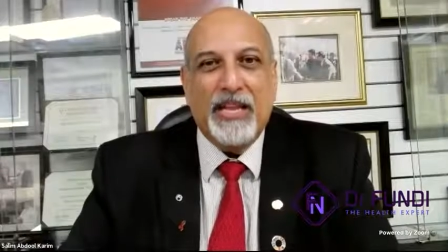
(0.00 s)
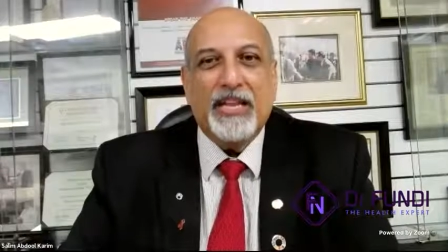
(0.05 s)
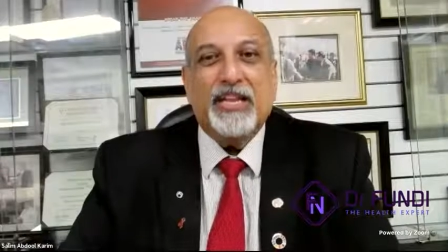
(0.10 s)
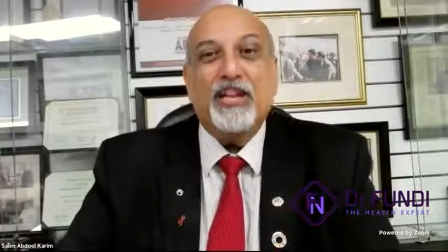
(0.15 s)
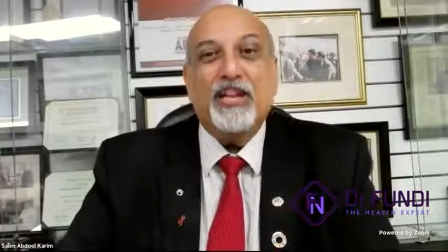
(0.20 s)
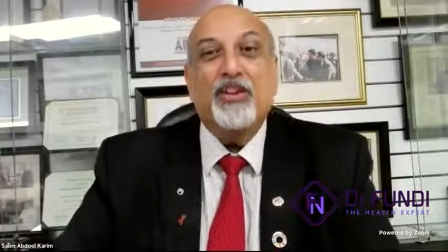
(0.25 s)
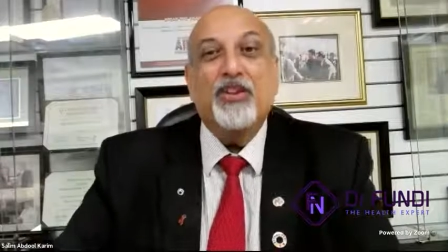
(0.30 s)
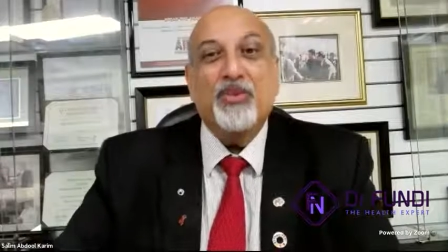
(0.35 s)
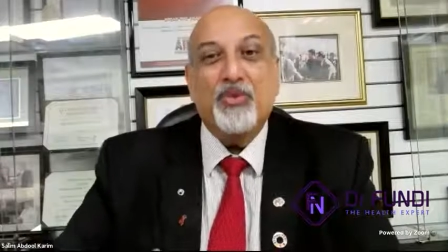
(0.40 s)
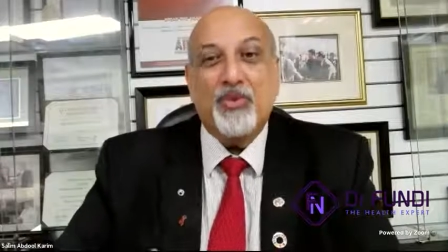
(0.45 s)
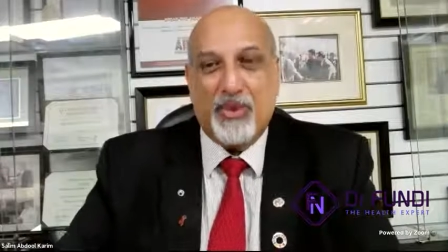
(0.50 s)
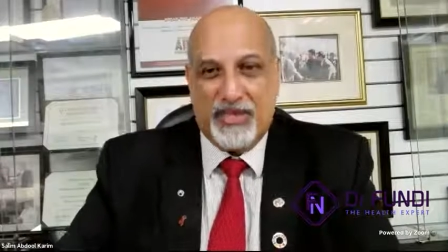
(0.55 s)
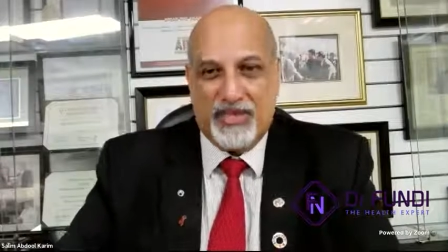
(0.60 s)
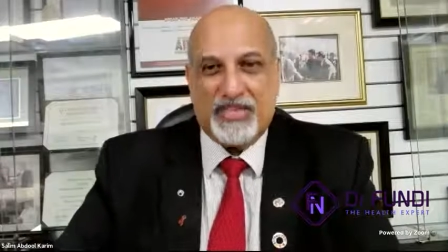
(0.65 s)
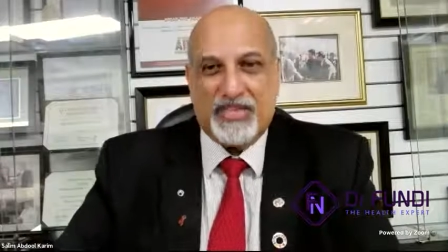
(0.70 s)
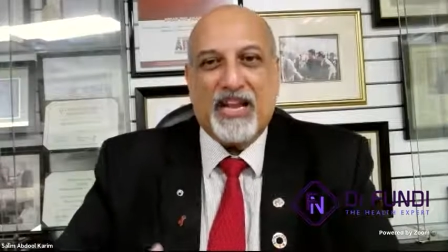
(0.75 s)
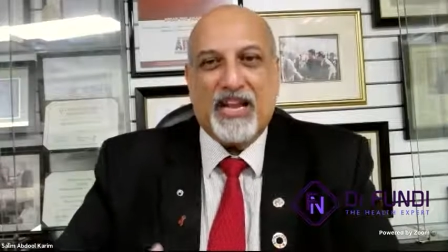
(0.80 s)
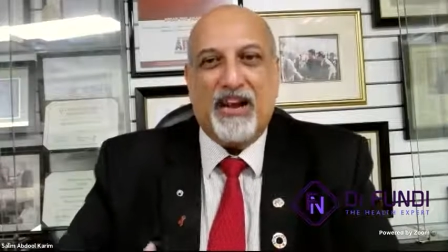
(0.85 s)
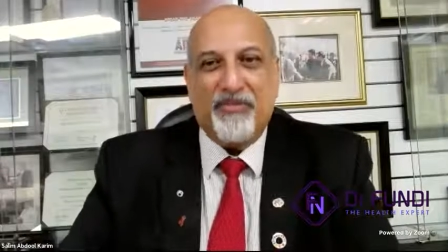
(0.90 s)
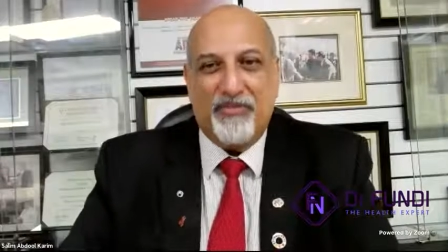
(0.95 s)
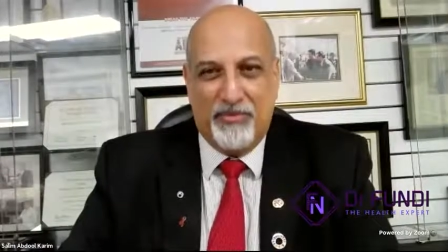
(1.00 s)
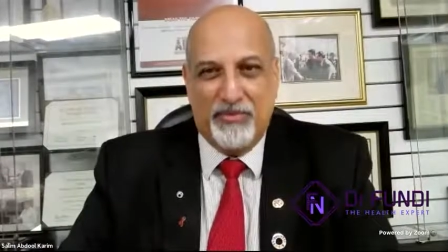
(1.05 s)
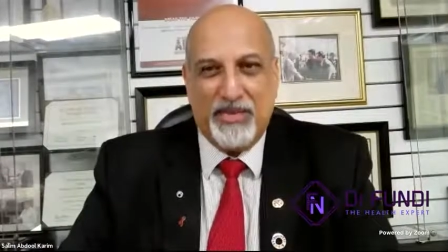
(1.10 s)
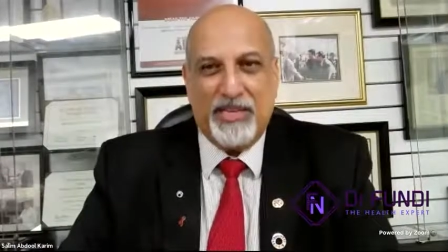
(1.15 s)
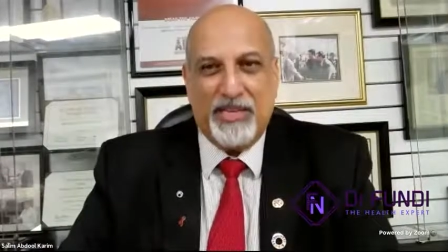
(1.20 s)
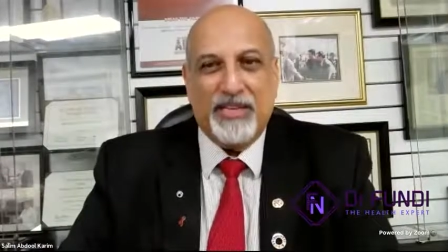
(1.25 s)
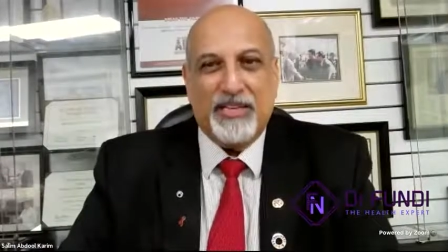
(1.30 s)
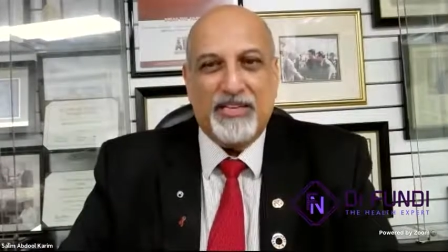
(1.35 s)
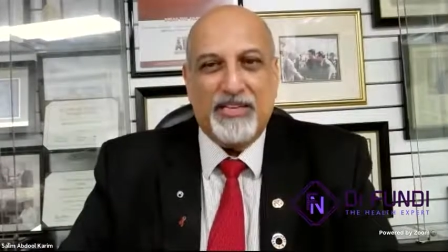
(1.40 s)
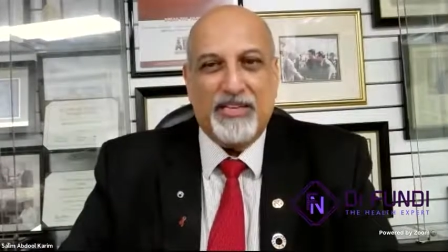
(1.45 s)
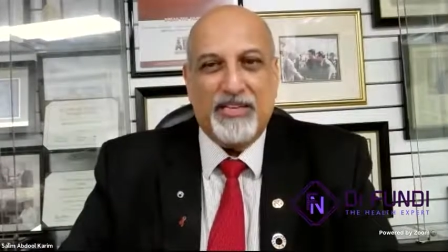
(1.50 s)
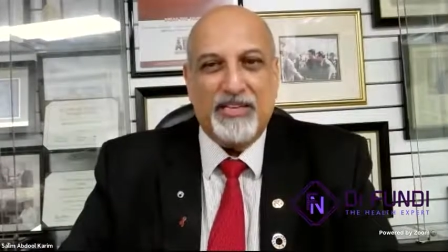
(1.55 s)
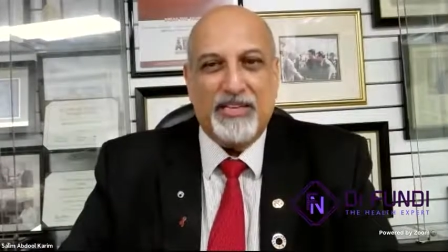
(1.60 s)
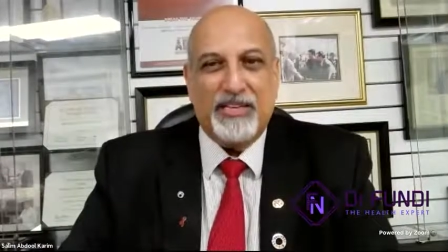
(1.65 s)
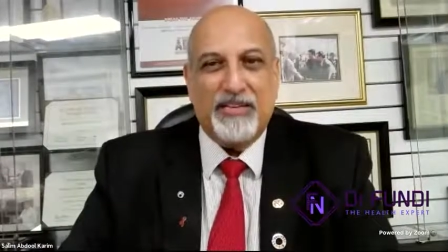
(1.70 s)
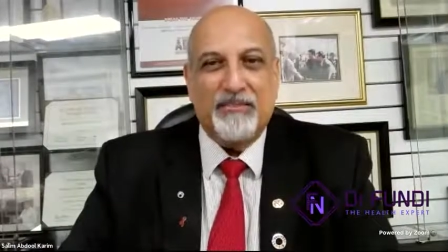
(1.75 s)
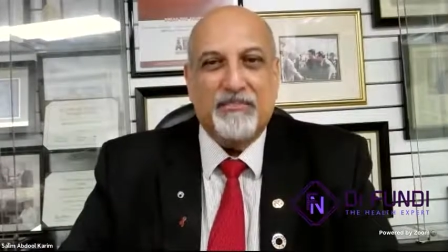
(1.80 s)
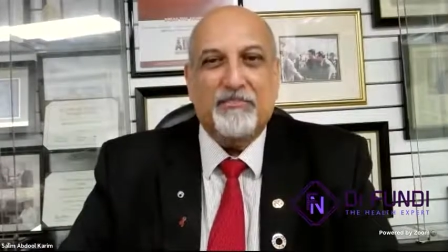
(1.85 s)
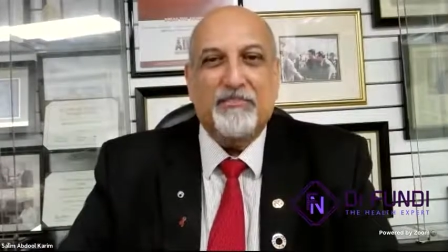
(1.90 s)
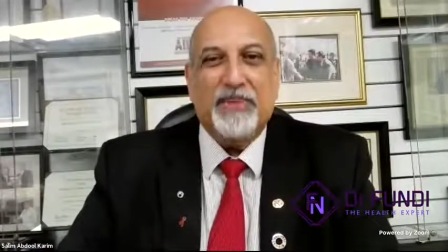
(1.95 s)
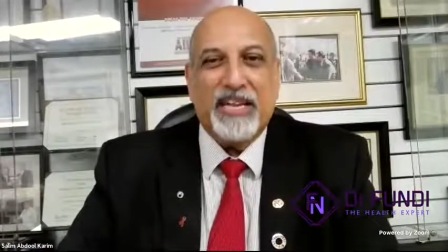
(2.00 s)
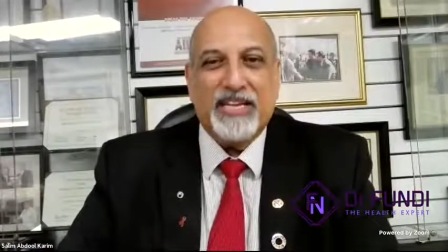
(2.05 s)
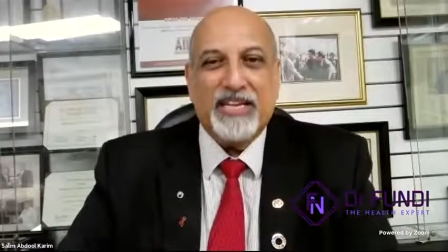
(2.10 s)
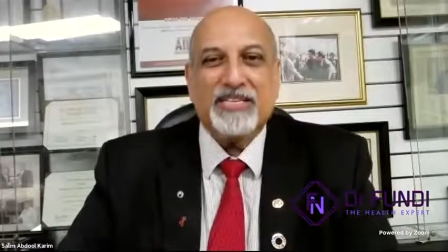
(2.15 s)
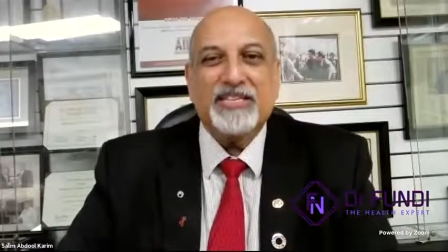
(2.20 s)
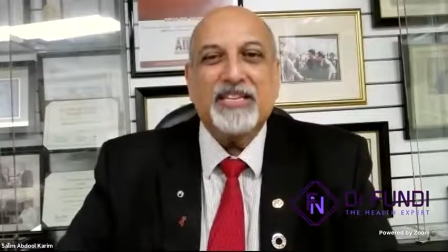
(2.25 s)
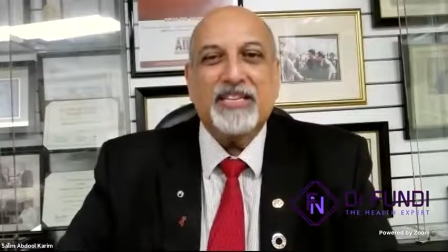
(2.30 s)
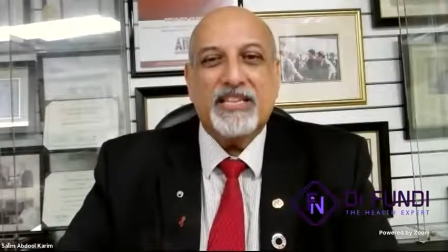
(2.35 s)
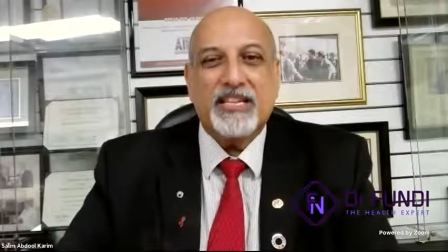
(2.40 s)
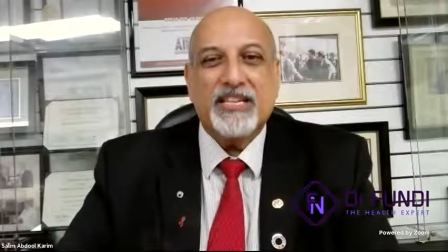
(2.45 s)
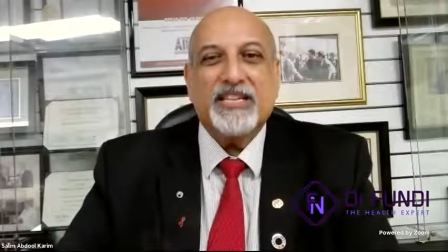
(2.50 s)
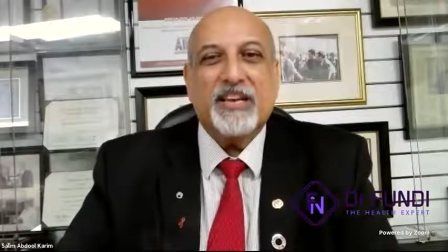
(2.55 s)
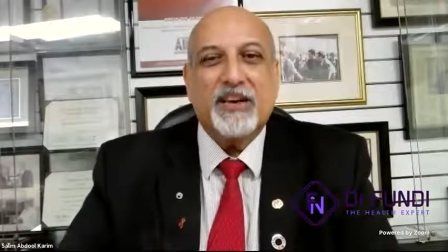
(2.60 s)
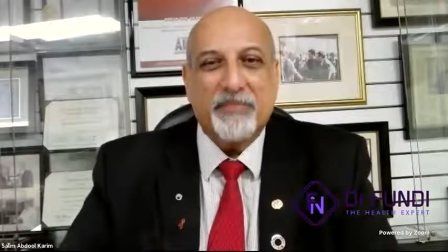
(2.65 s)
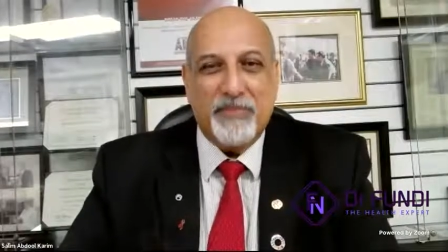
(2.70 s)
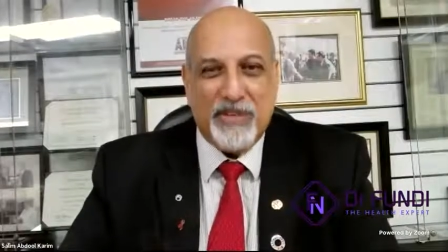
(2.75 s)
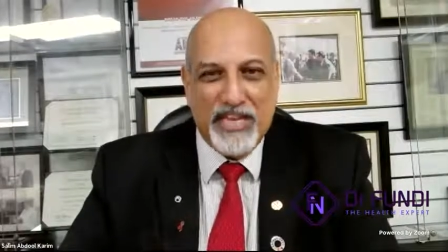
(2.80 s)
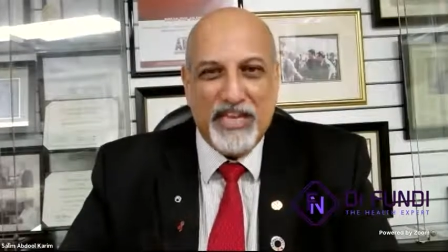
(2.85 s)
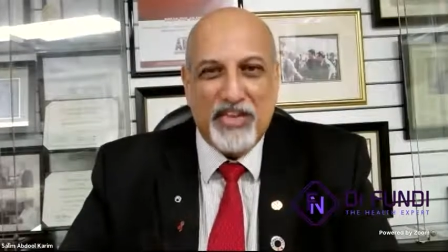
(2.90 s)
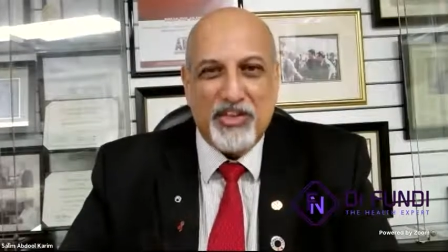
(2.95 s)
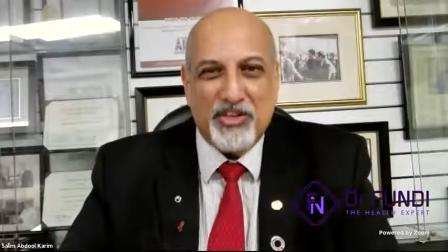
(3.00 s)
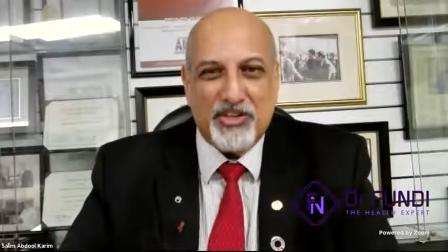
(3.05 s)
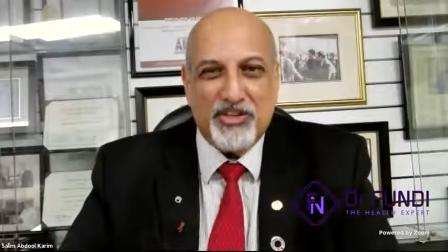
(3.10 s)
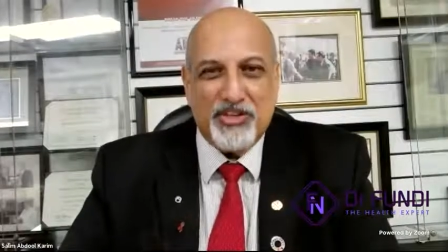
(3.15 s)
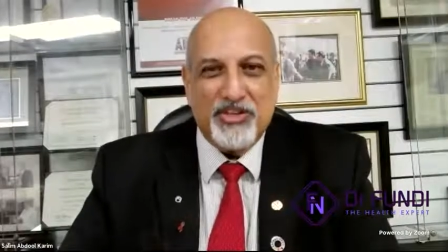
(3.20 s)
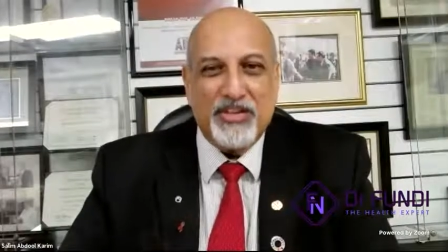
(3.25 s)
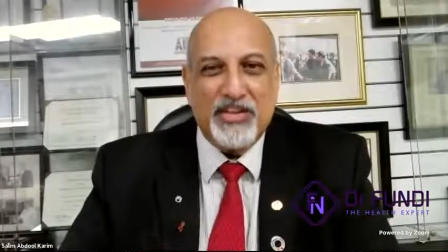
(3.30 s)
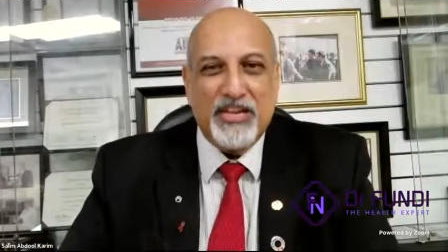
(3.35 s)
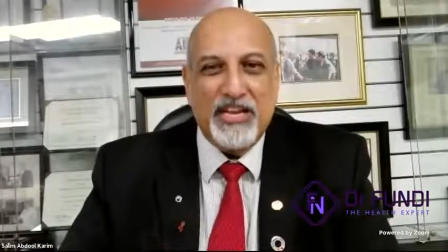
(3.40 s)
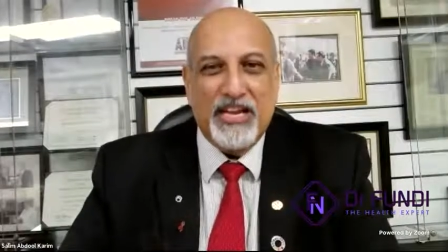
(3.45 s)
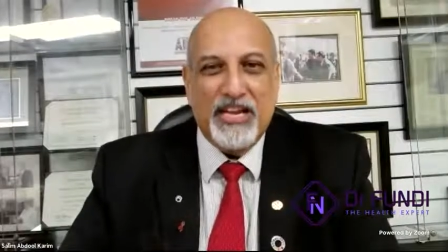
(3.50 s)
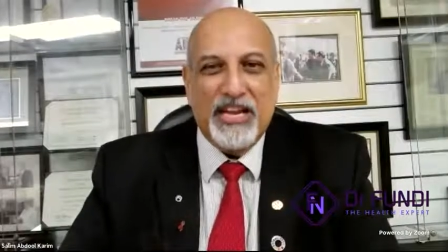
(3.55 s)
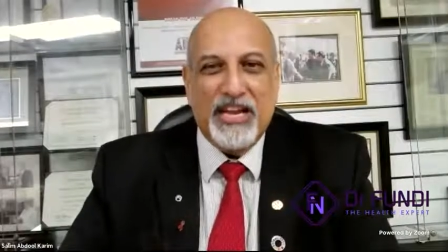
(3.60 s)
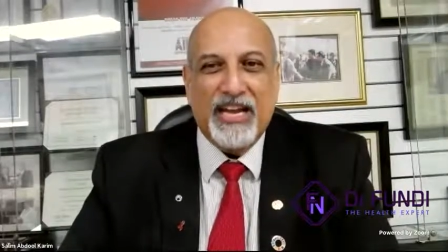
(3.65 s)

the US government makes a determination